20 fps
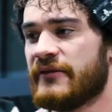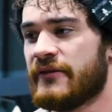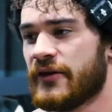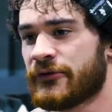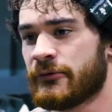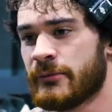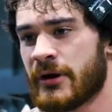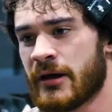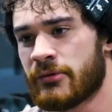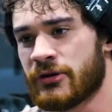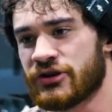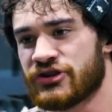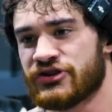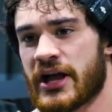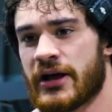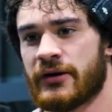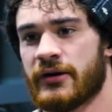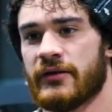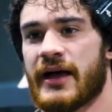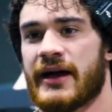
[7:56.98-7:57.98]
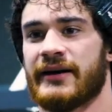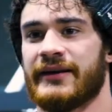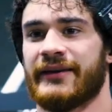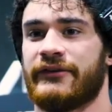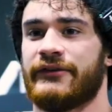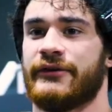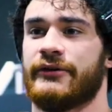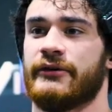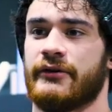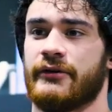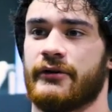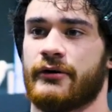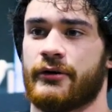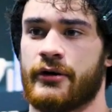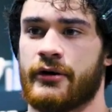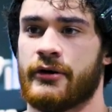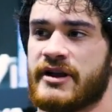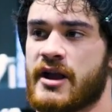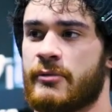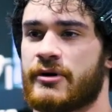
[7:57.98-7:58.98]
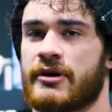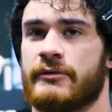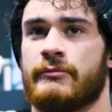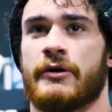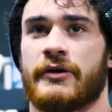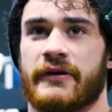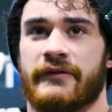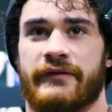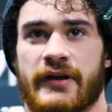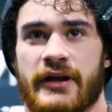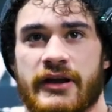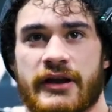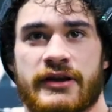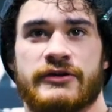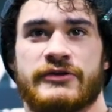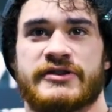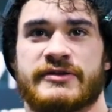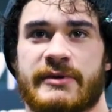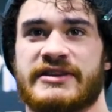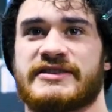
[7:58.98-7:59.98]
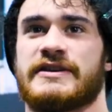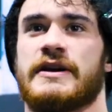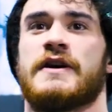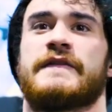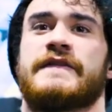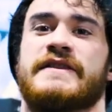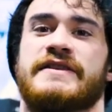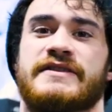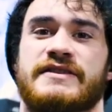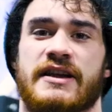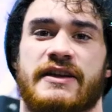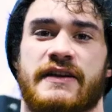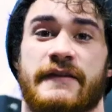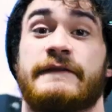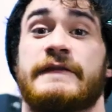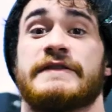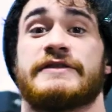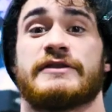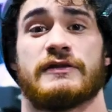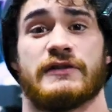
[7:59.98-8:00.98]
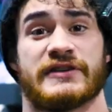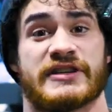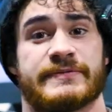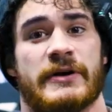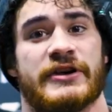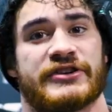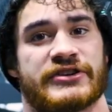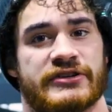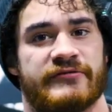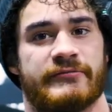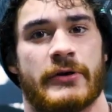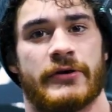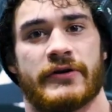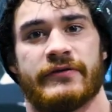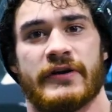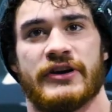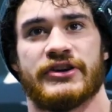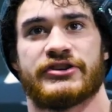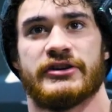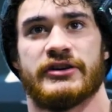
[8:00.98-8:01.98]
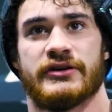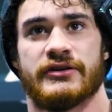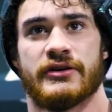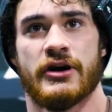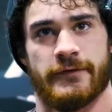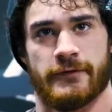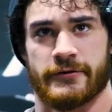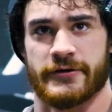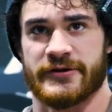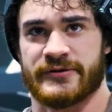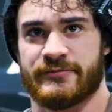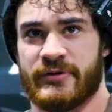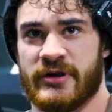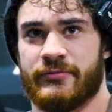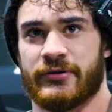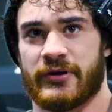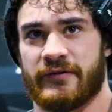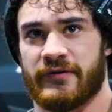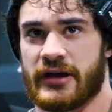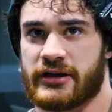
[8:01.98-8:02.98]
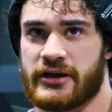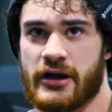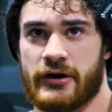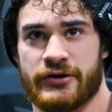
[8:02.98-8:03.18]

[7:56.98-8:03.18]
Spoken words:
I've also been able to channel that into being able to motivate and using myself like a physical expression of motivation for those people of like,